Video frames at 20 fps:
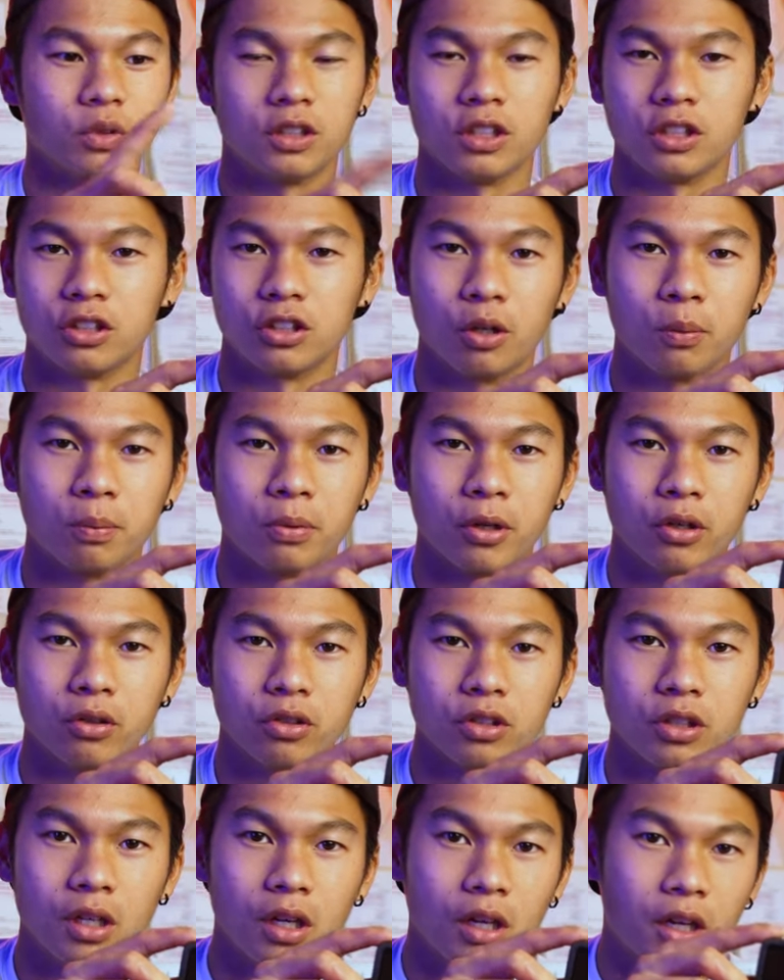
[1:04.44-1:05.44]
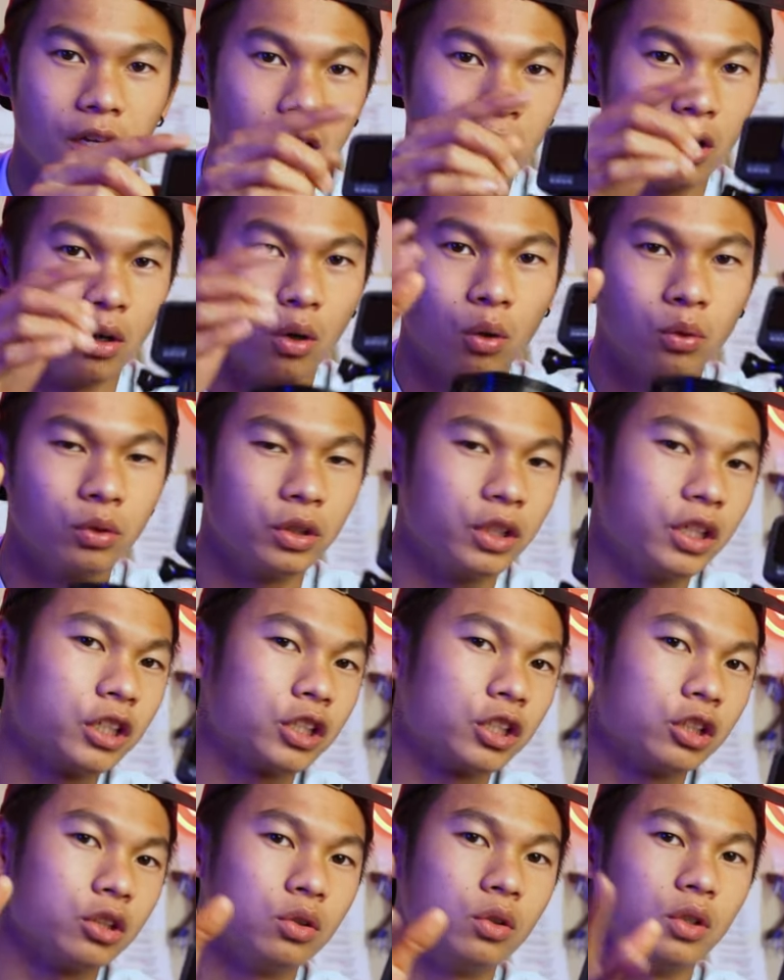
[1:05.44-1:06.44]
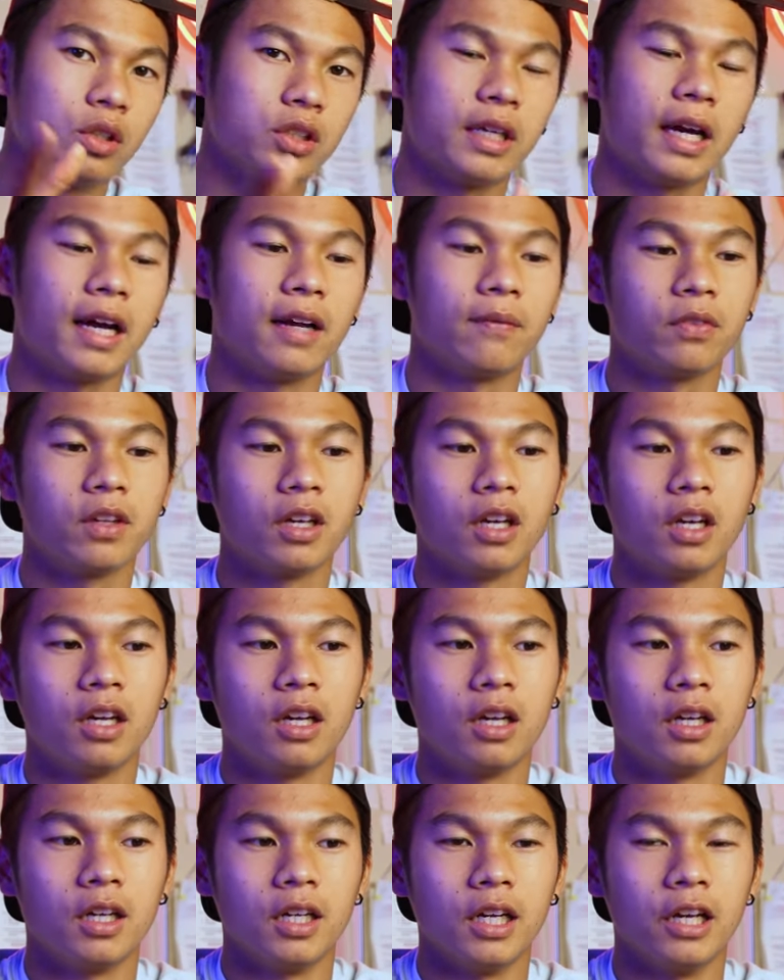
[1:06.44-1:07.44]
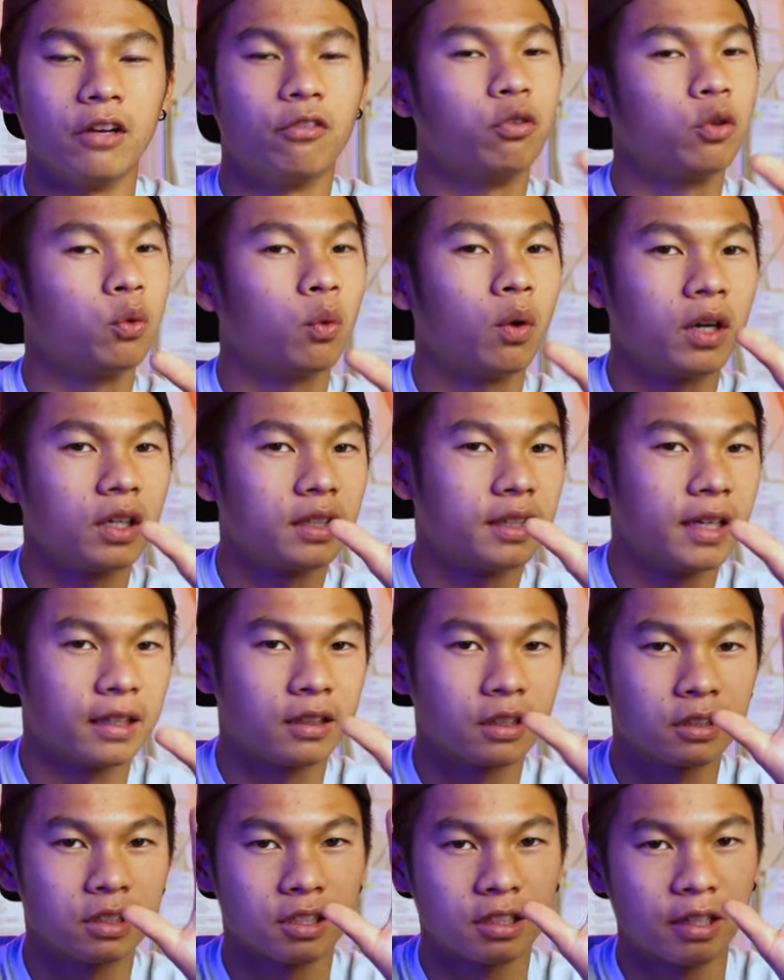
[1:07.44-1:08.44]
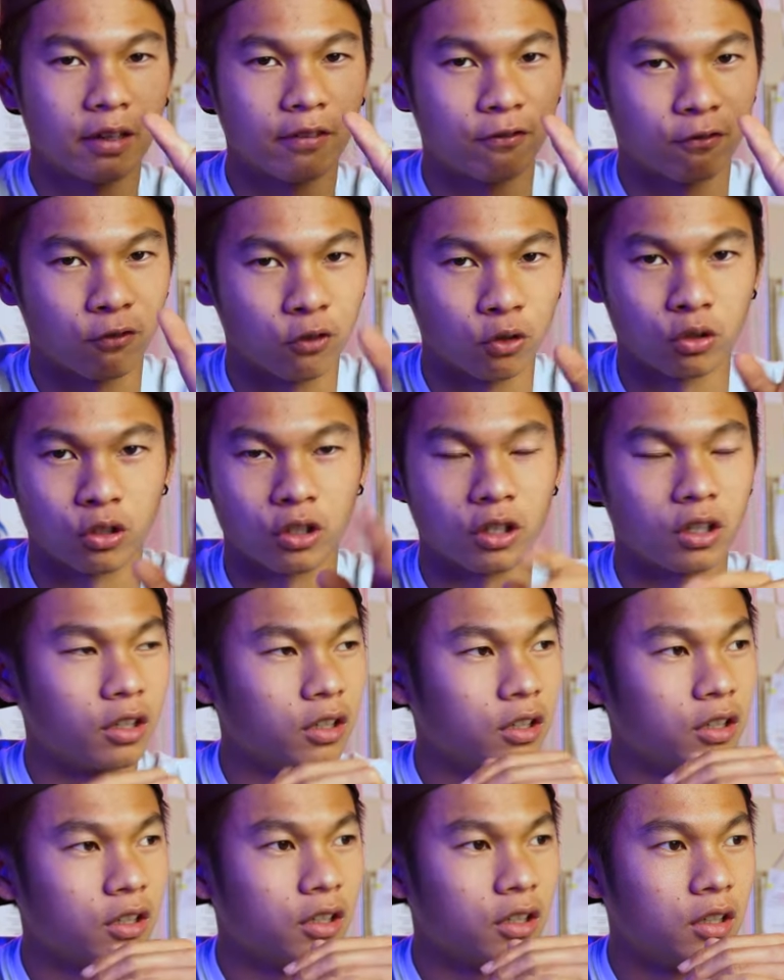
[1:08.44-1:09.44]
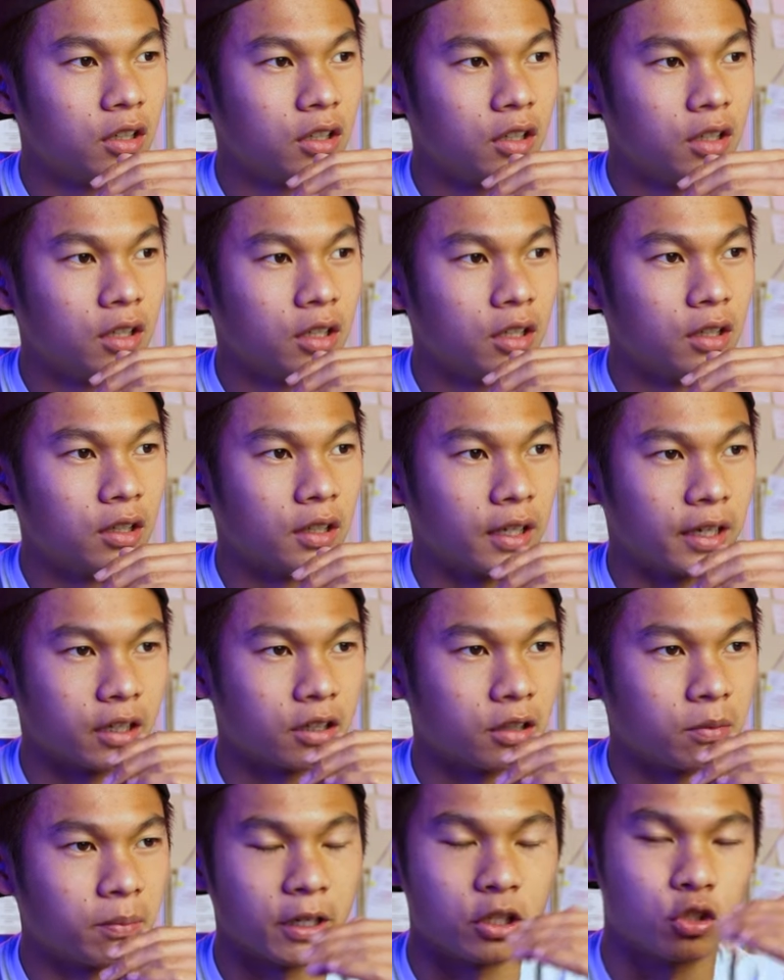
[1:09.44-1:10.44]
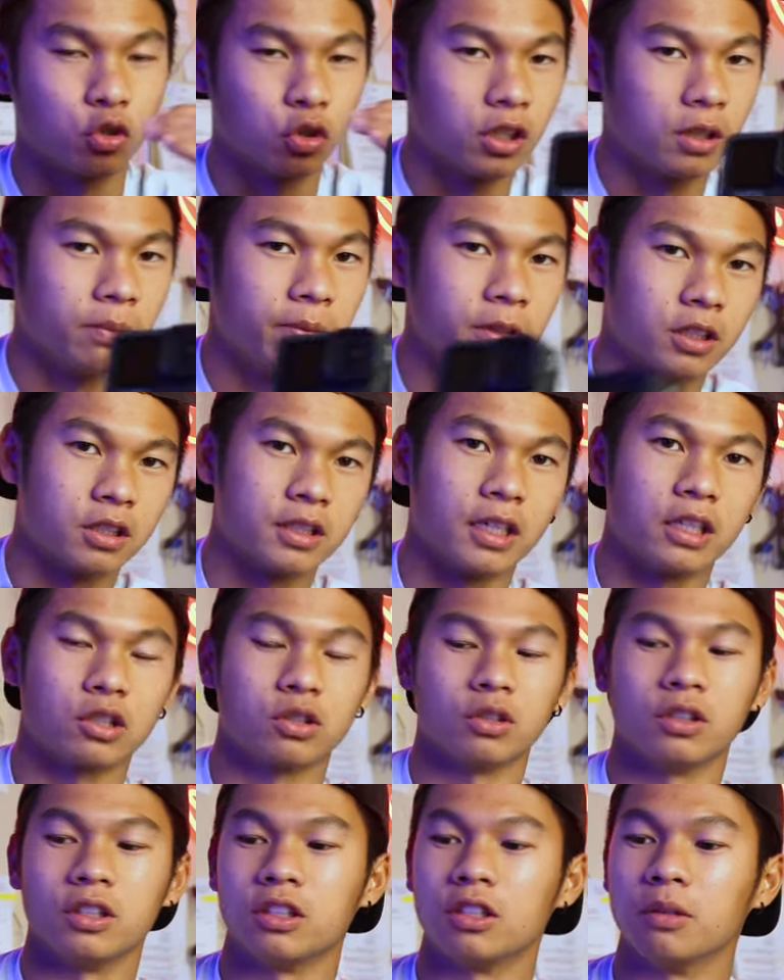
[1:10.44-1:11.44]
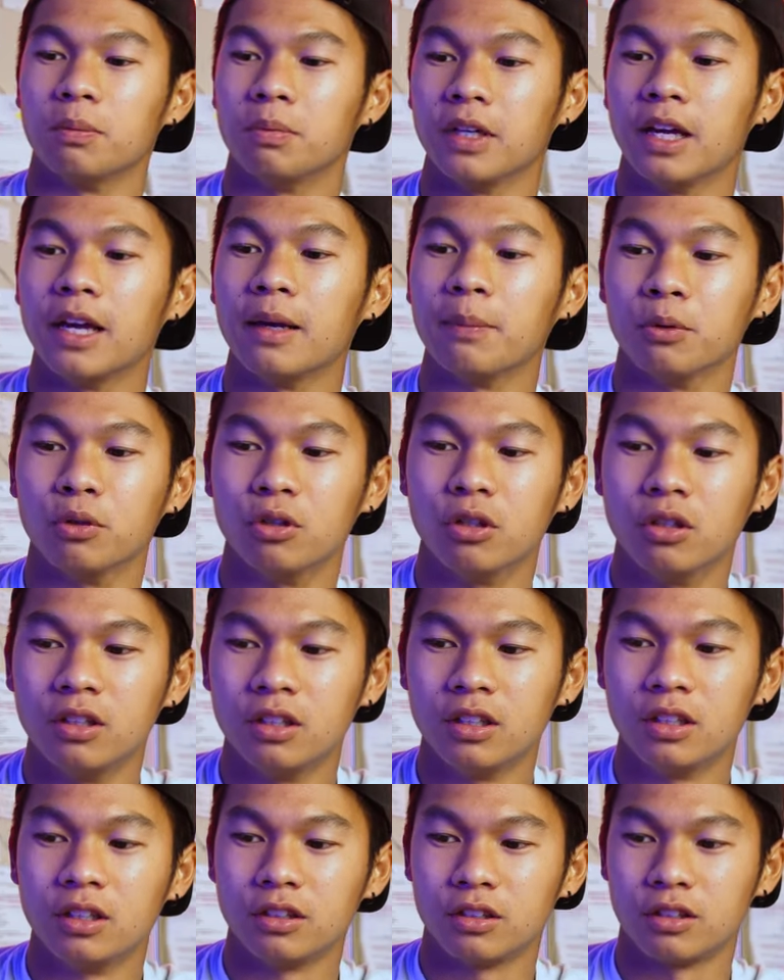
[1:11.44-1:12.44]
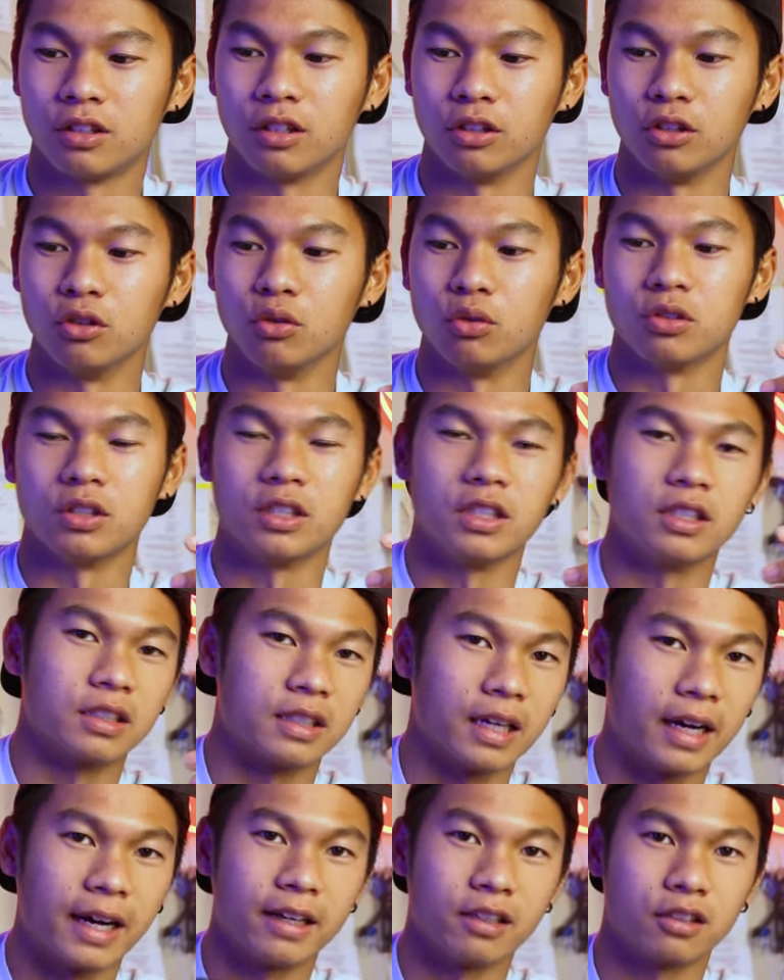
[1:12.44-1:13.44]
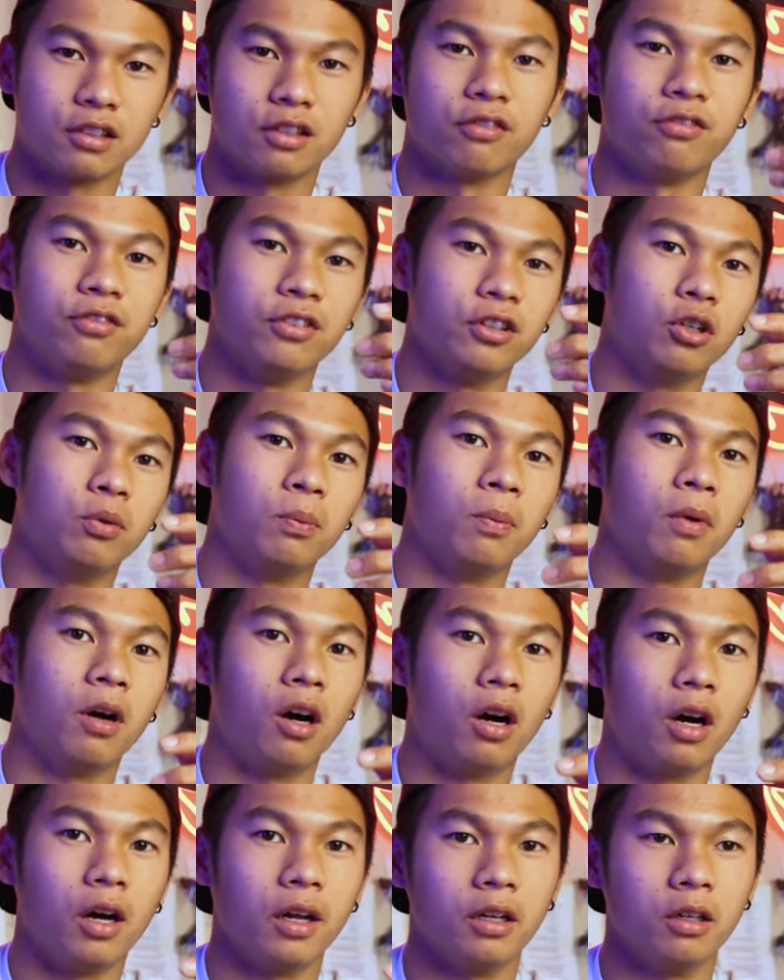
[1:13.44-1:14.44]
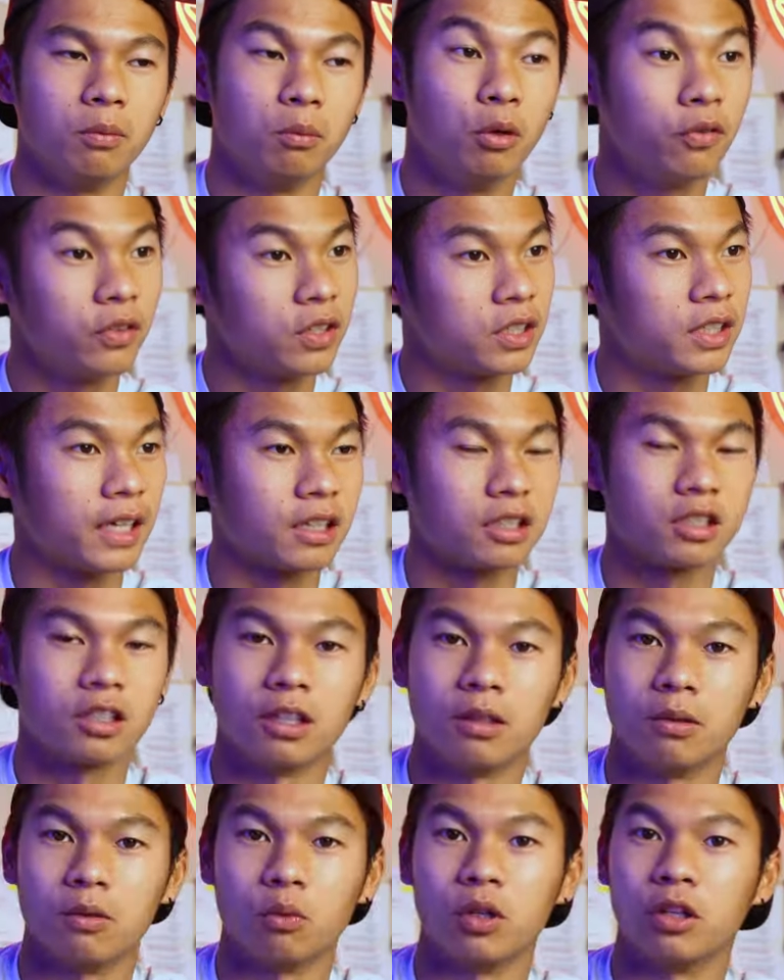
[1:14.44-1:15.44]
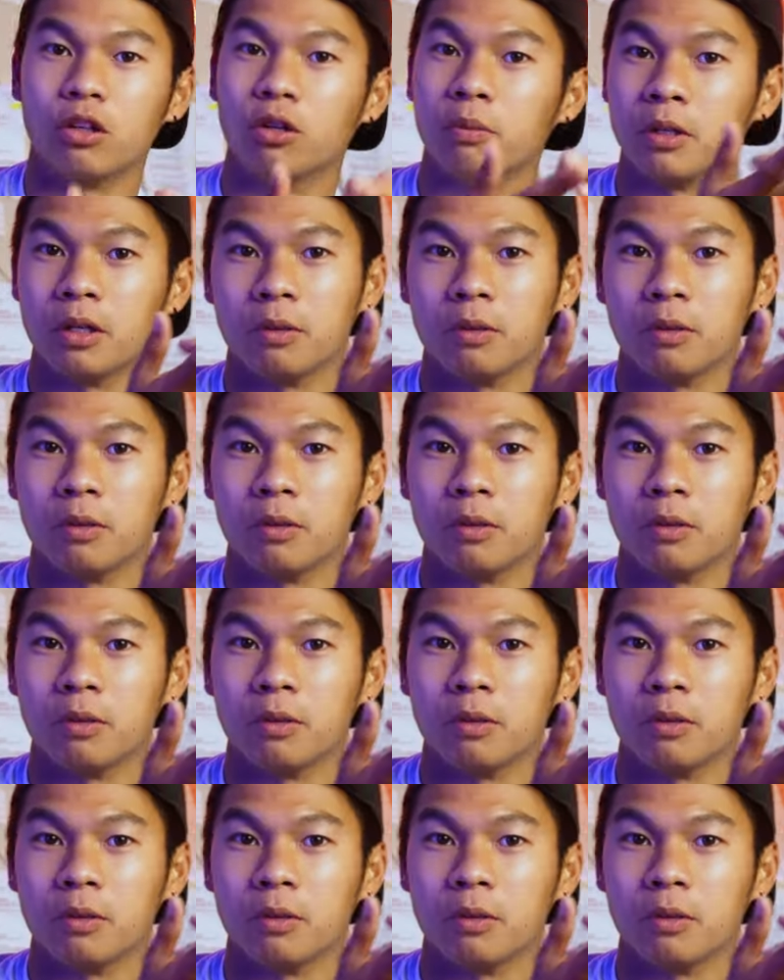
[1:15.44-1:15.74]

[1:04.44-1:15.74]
with these GoPros. Only issue is that if we want to take this a step further, like my dream is essentially to be able to use these guys to film on movie sets, whether it